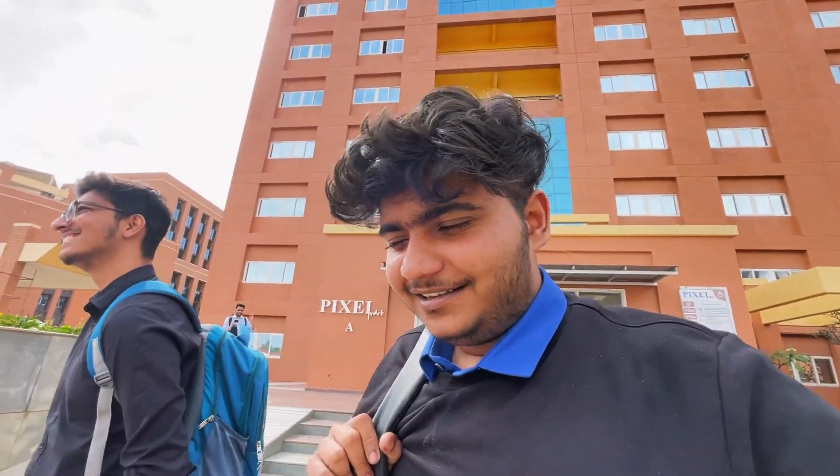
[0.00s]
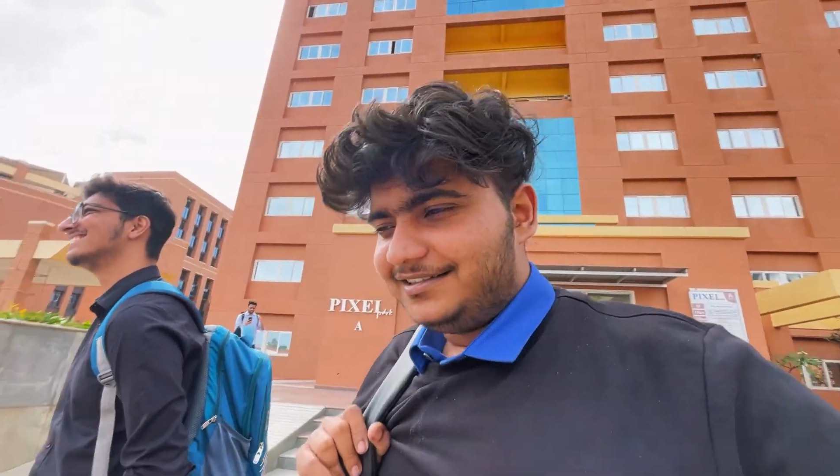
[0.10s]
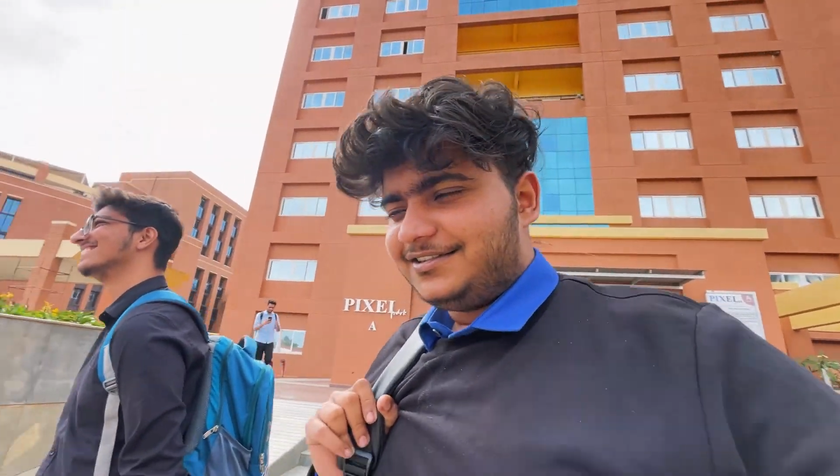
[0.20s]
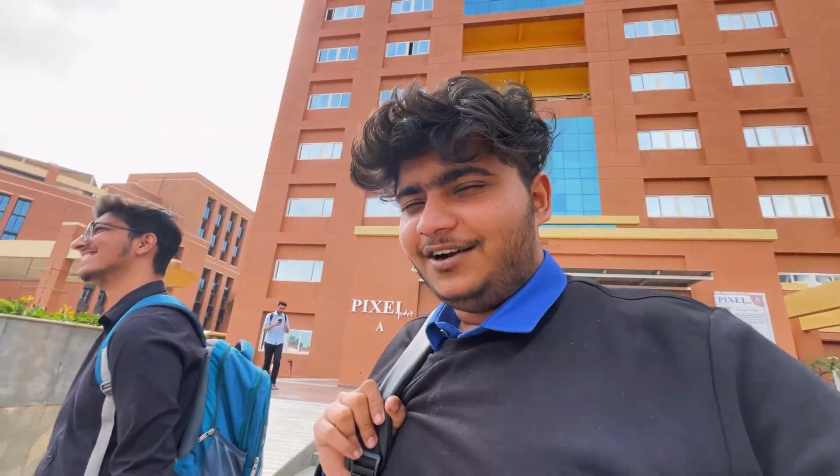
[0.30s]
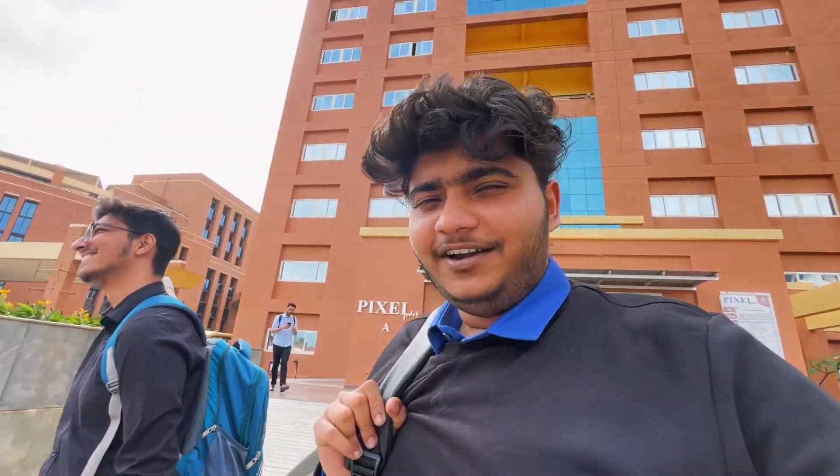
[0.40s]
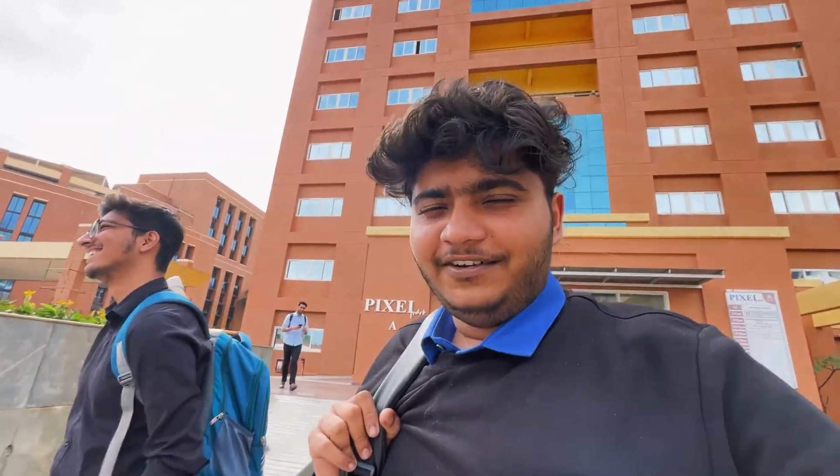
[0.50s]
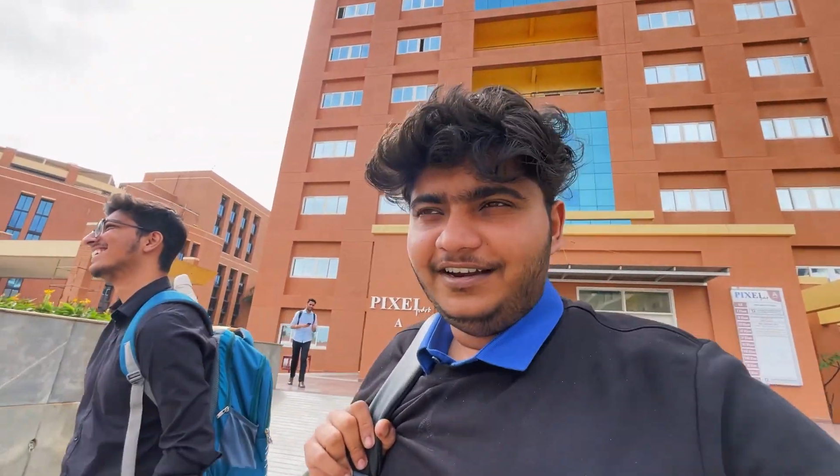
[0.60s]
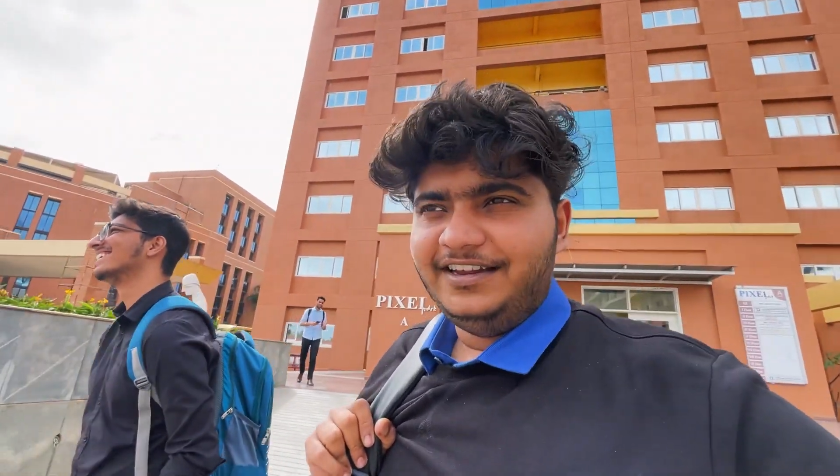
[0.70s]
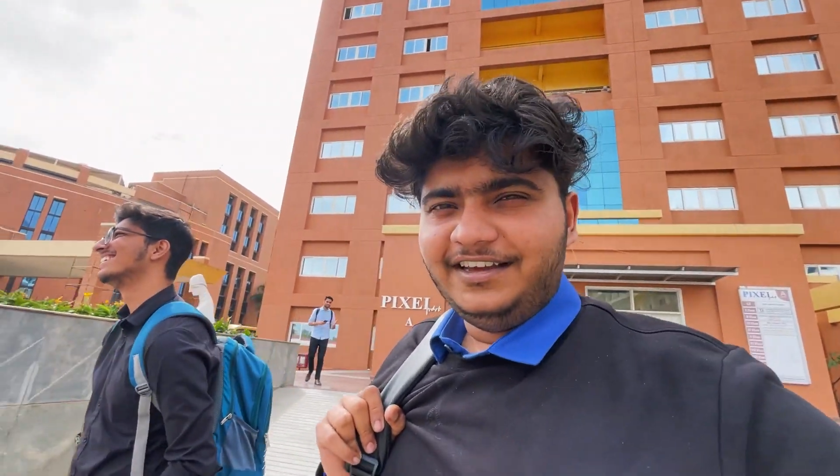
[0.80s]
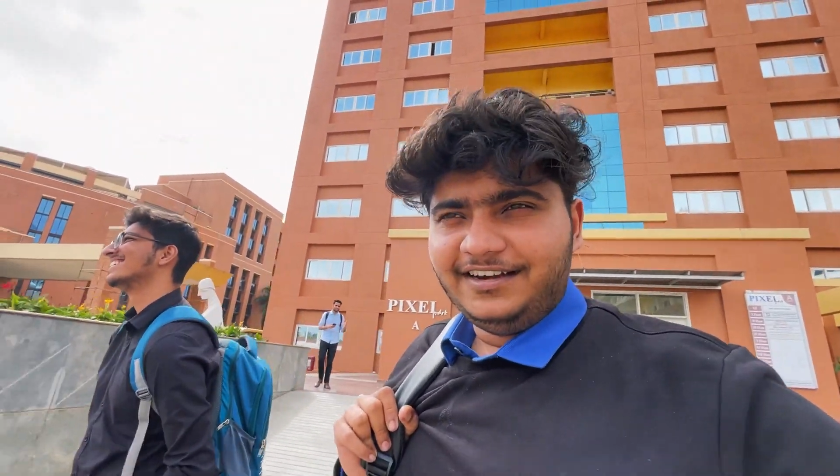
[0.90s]
it's not
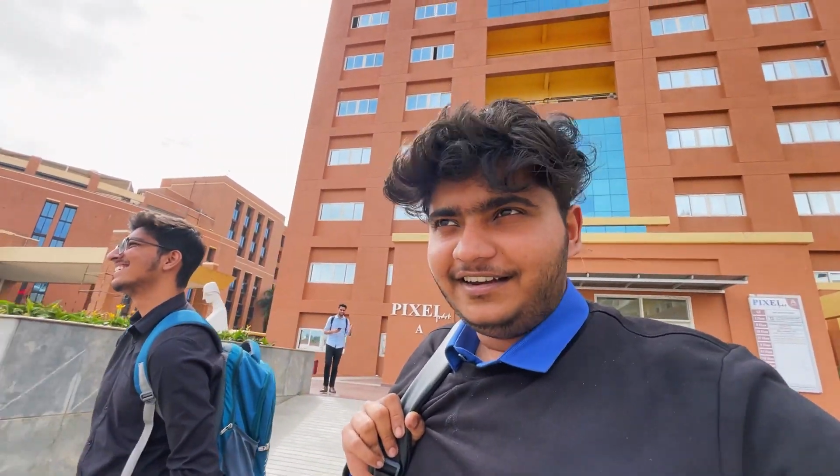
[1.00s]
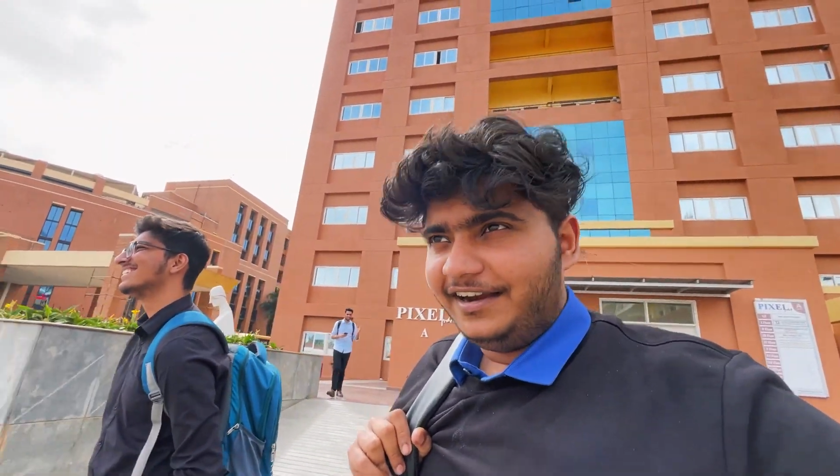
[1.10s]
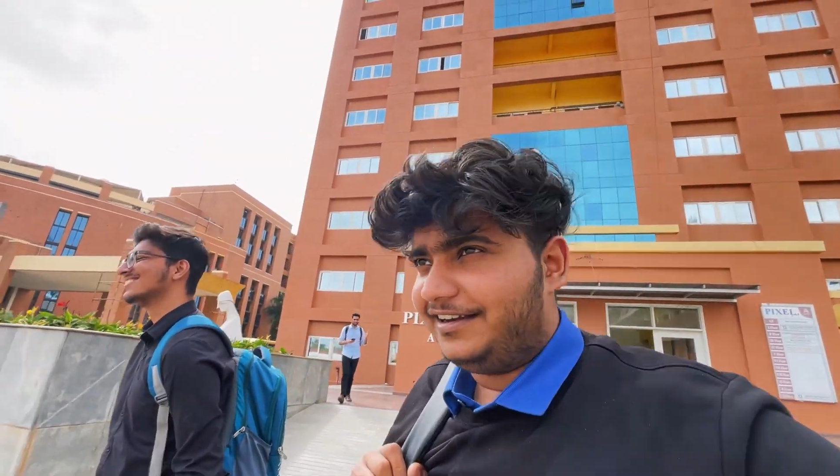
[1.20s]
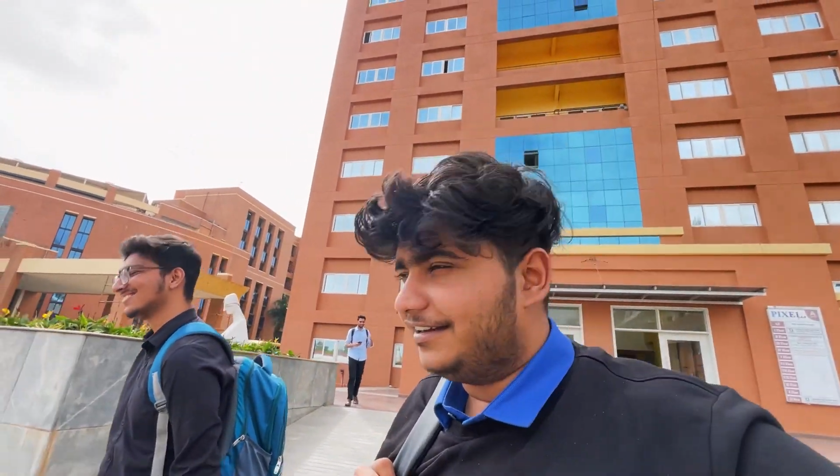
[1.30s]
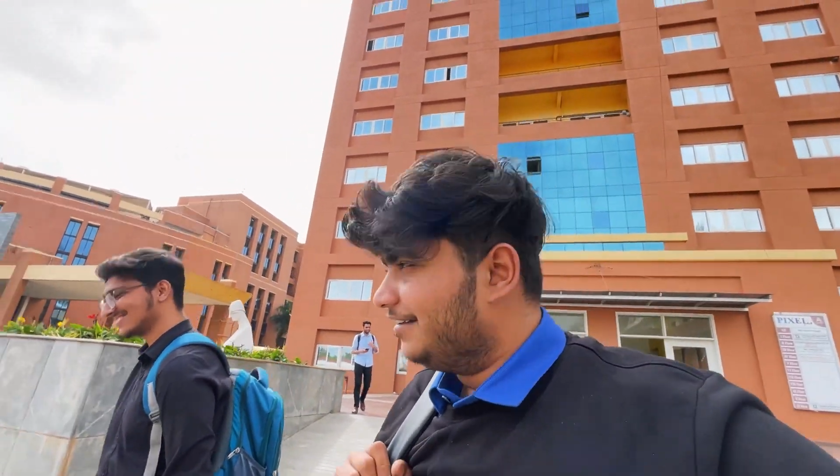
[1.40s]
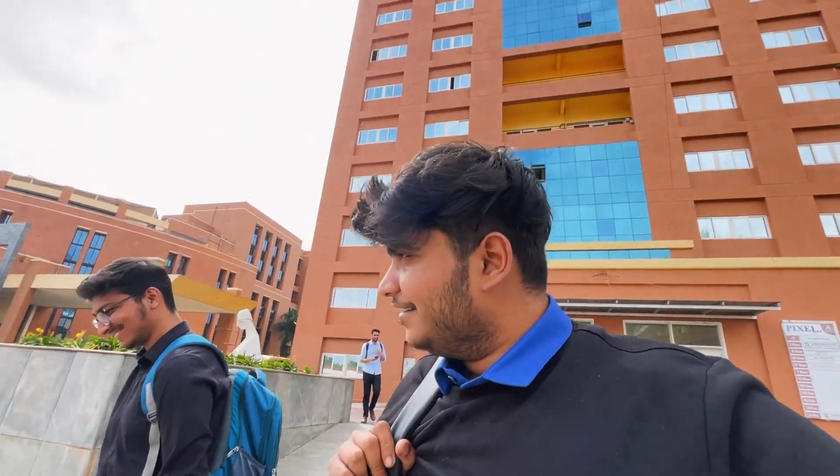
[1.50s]
even legal yet.